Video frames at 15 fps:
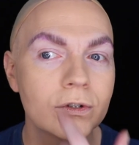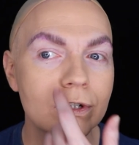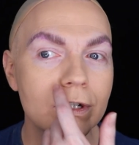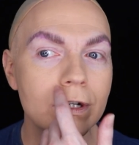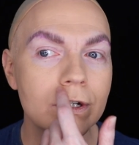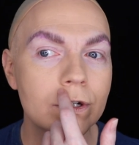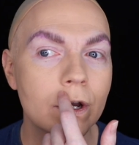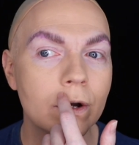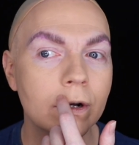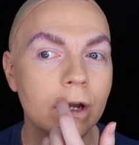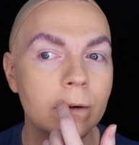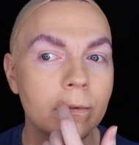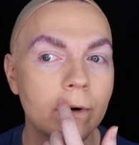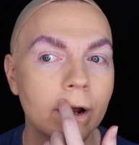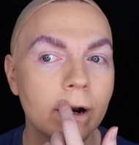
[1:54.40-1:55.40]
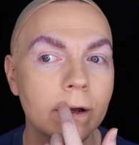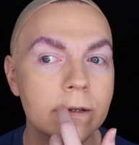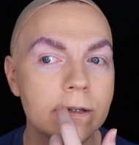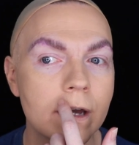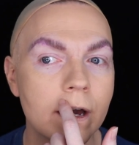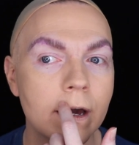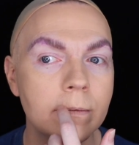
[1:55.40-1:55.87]
she showed up right on
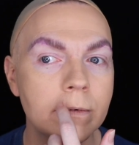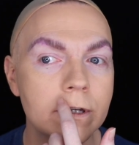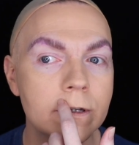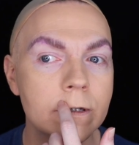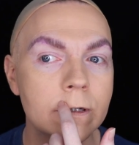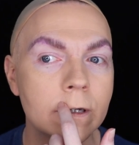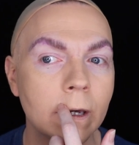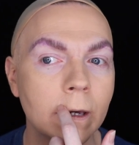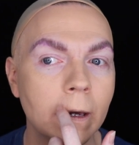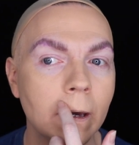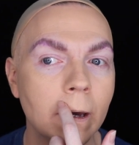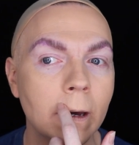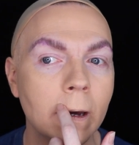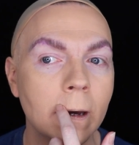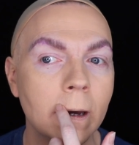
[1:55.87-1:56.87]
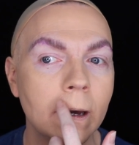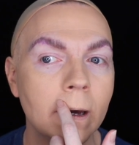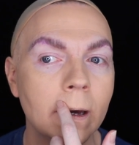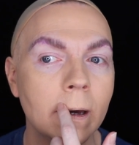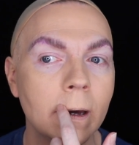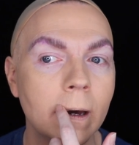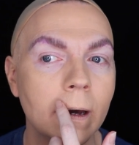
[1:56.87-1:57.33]
time, didn't she?
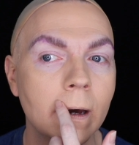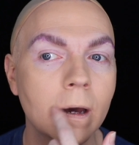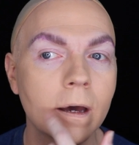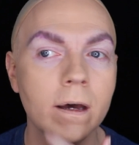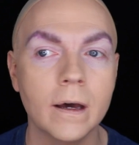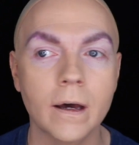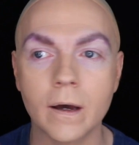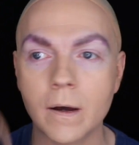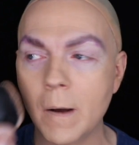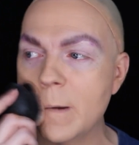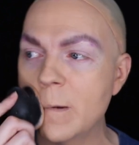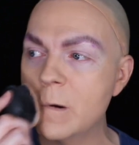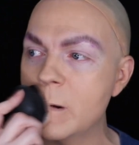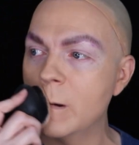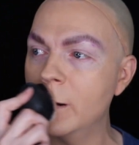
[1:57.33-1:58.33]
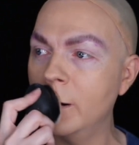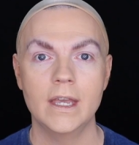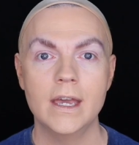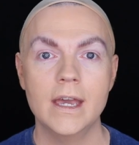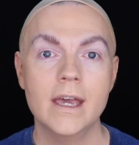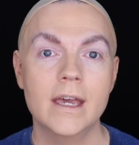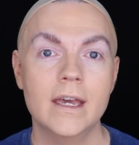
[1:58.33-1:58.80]
Huh.
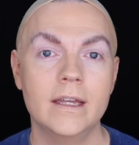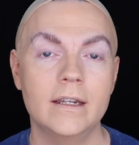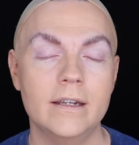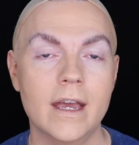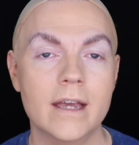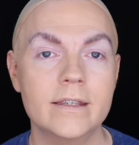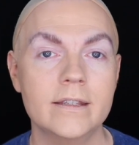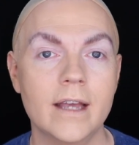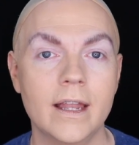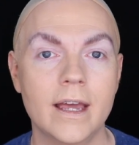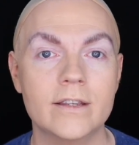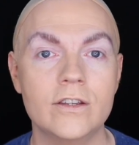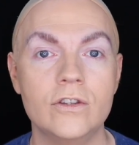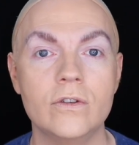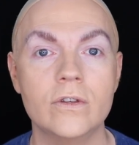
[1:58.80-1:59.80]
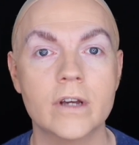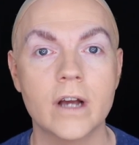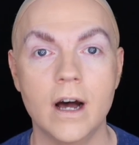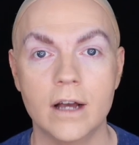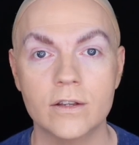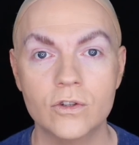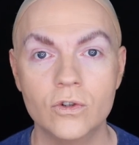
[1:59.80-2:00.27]
Next, I like to do the
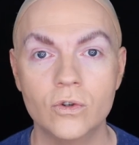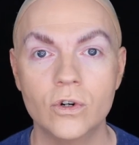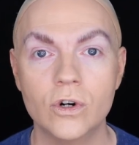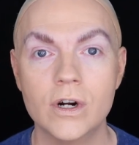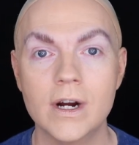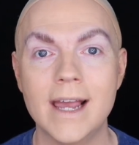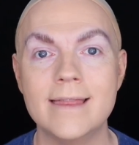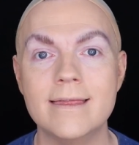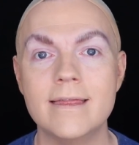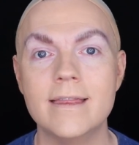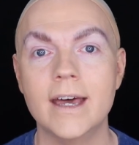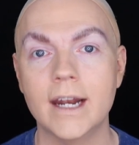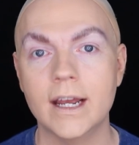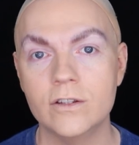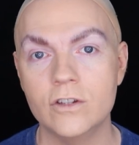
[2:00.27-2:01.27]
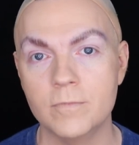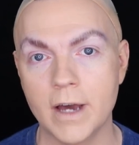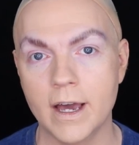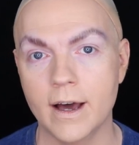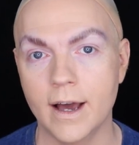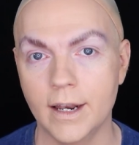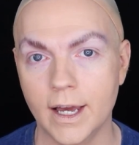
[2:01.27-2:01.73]
contour, and then I do
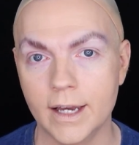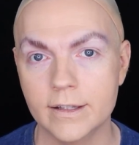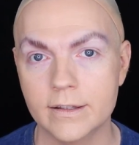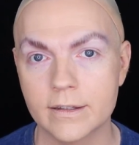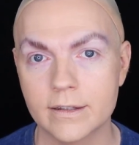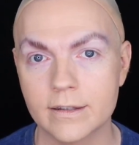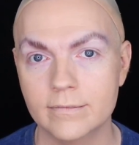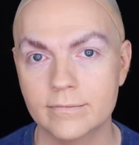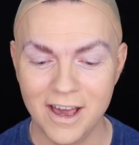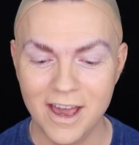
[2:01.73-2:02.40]
my highlights.